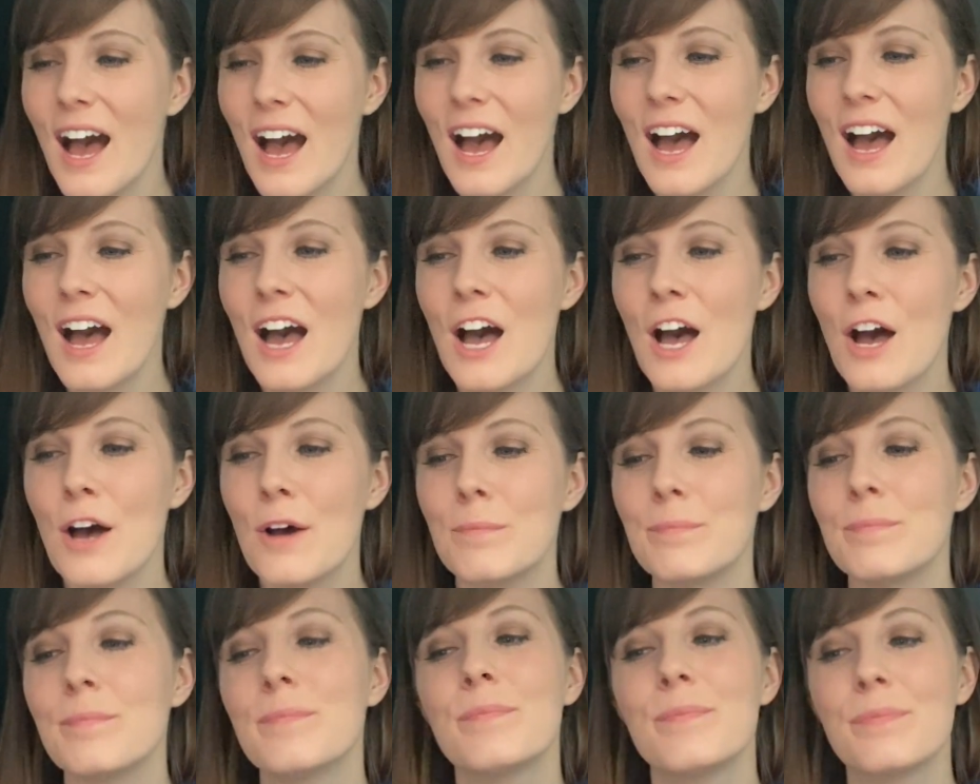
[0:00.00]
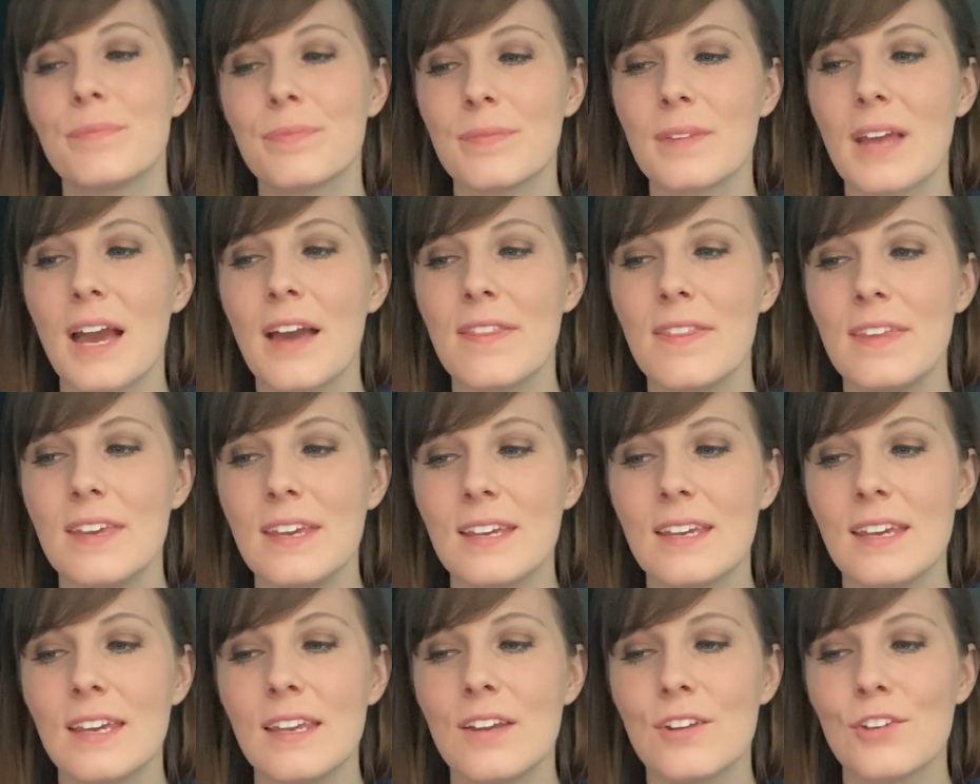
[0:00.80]
I
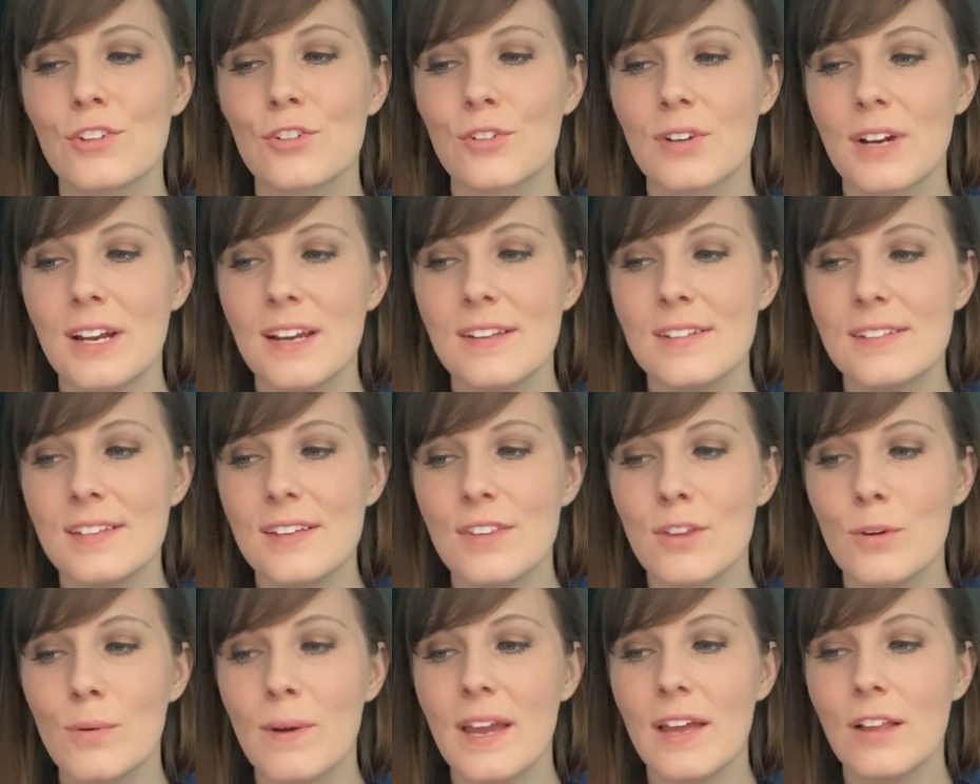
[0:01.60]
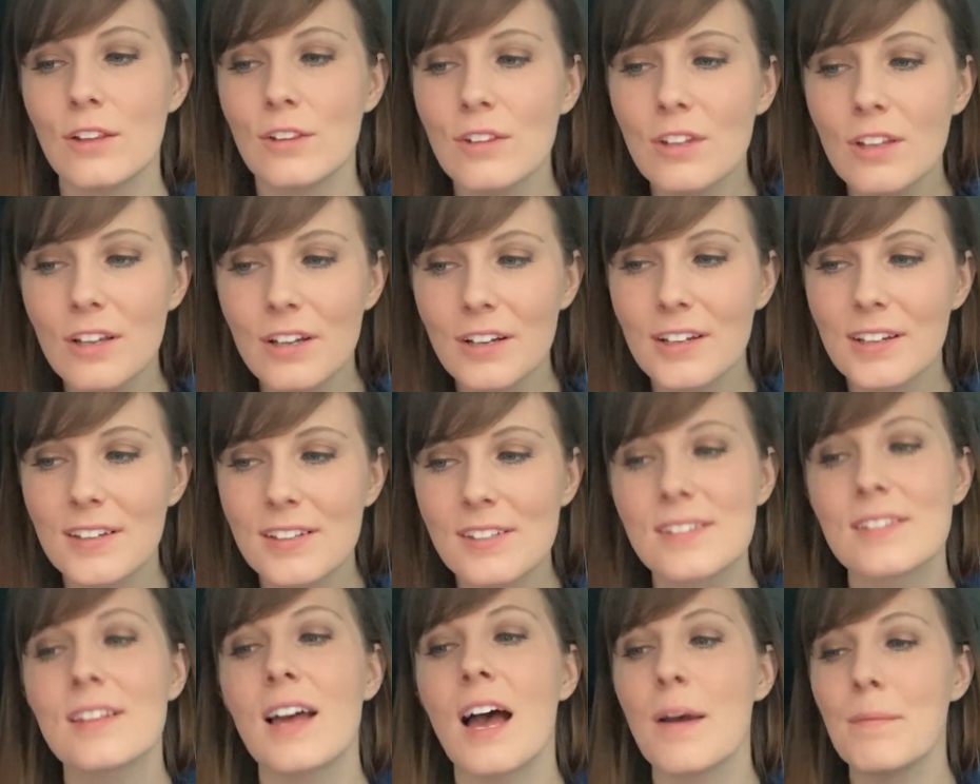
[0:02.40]
think it is crazy the way it
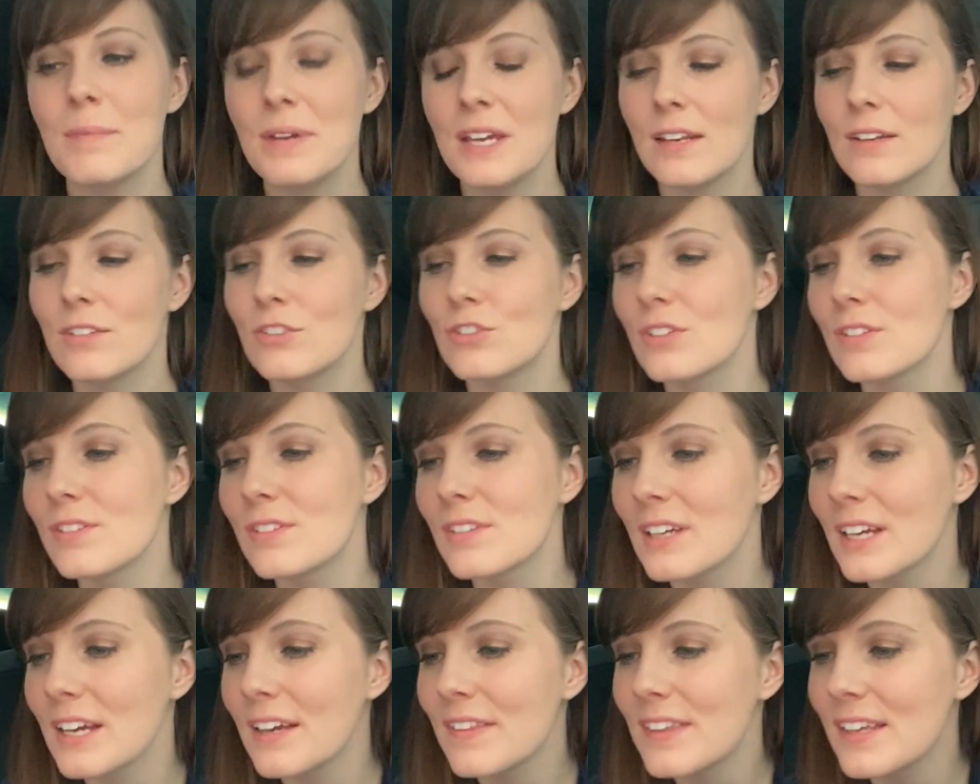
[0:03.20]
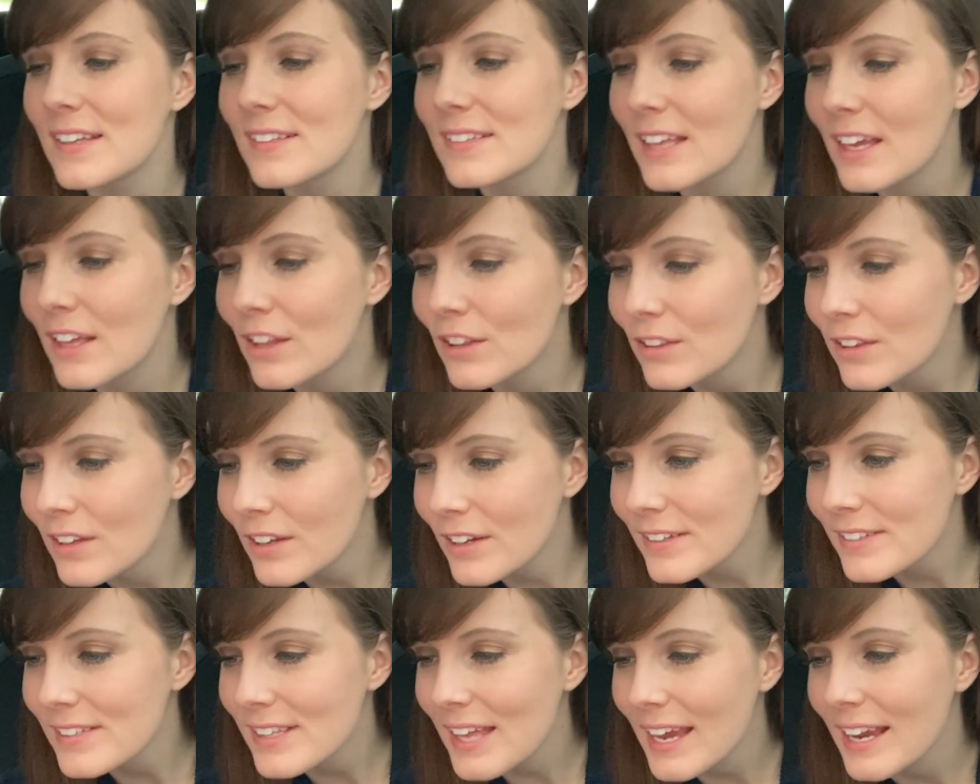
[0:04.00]
looks. I mean, just look at this. It
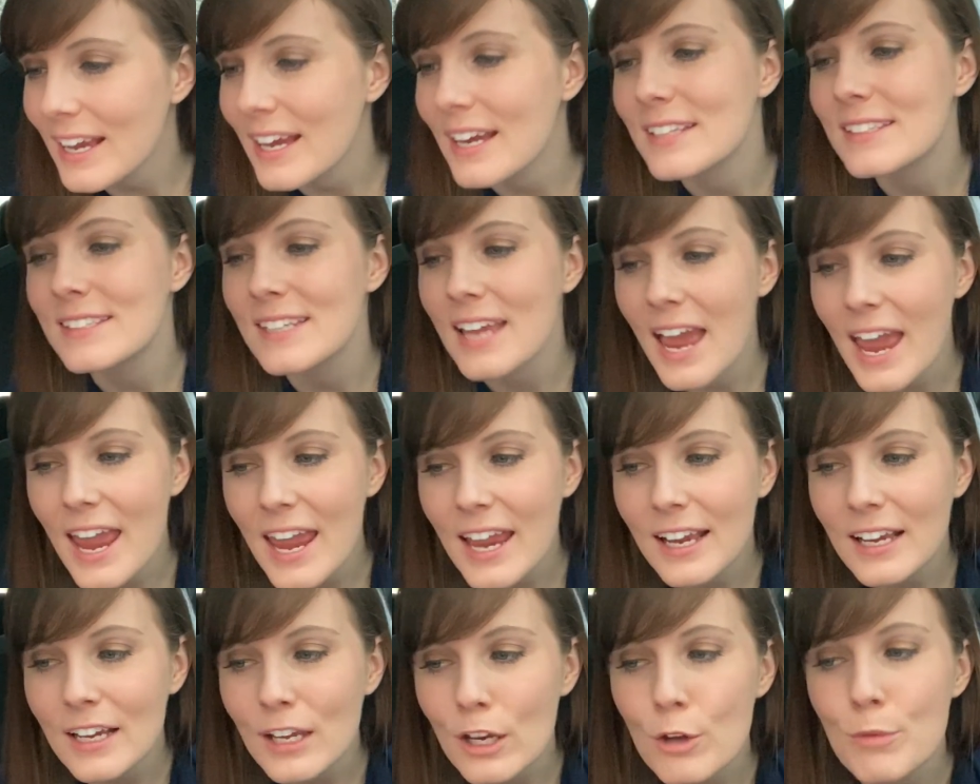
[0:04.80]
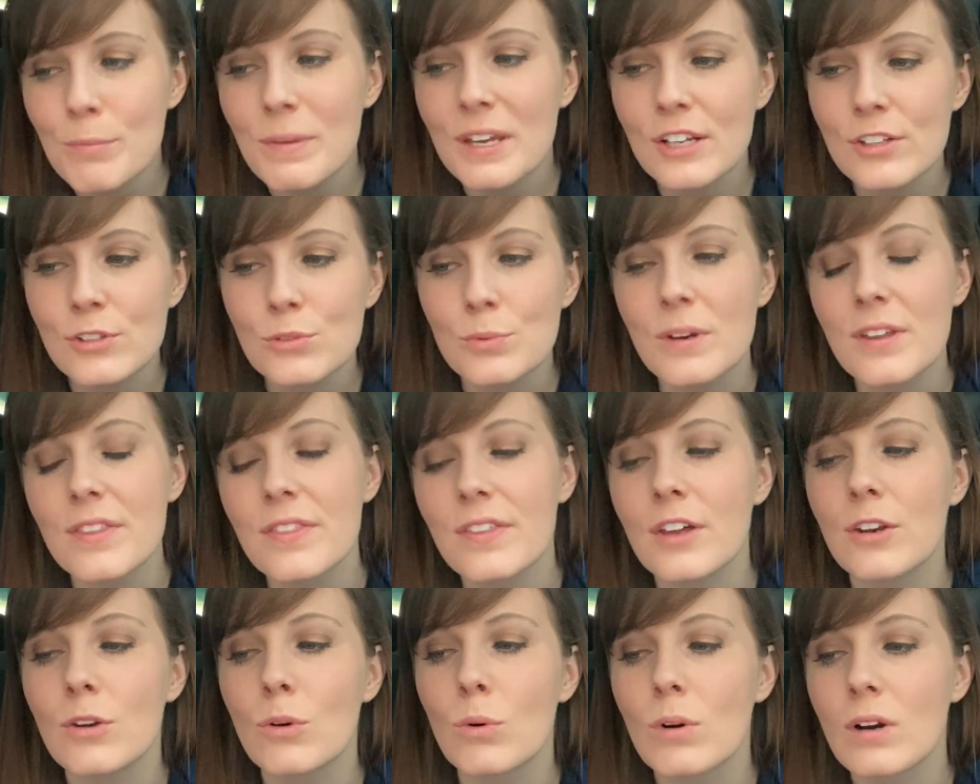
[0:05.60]
looks like a tank mixed with
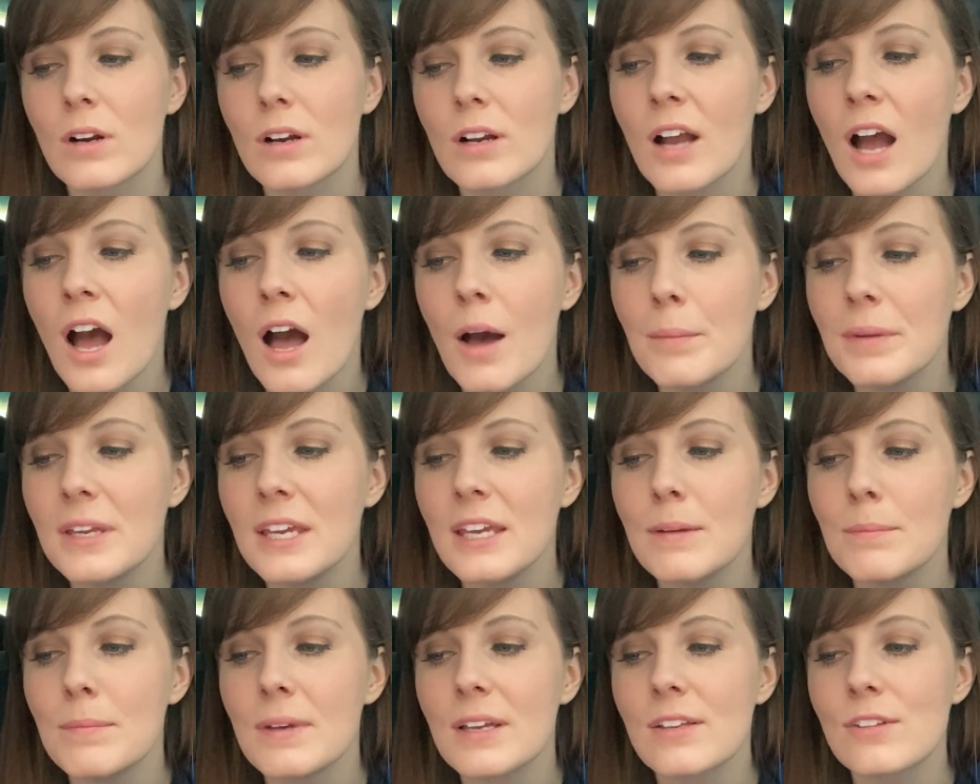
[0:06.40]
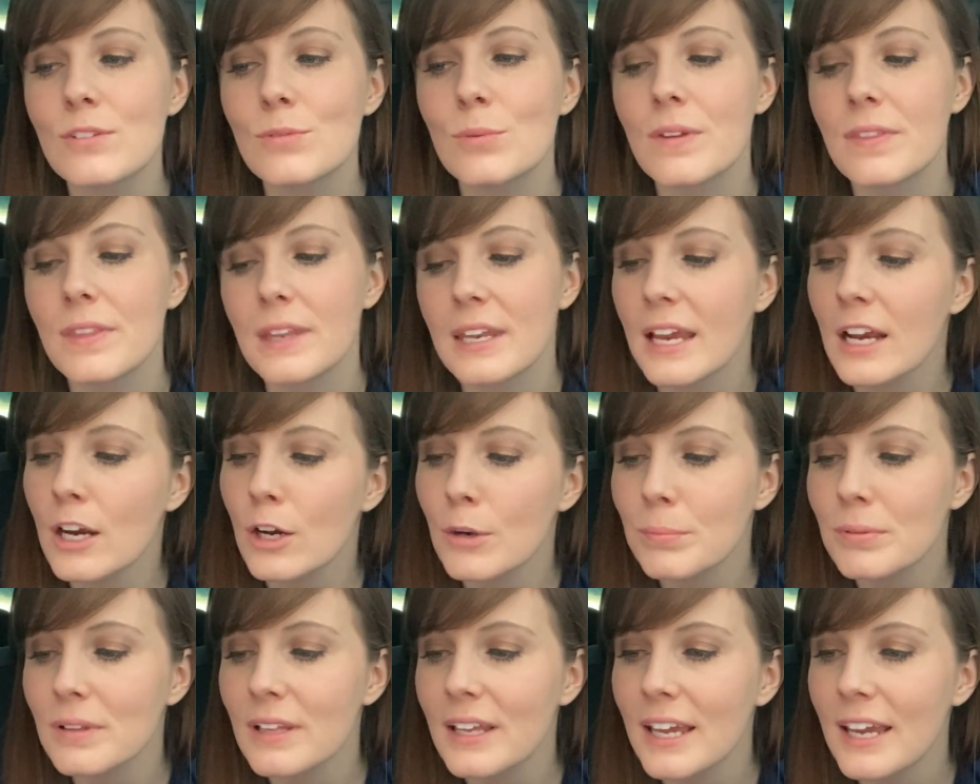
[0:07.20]
an origami, mixed with an
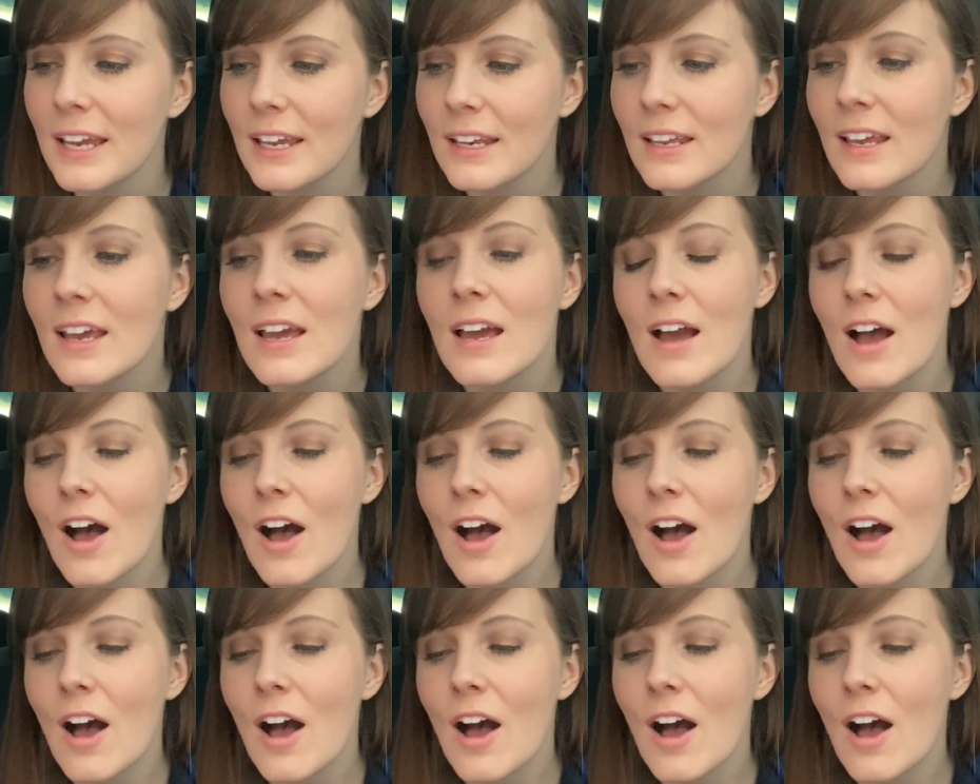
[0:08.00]
airplane.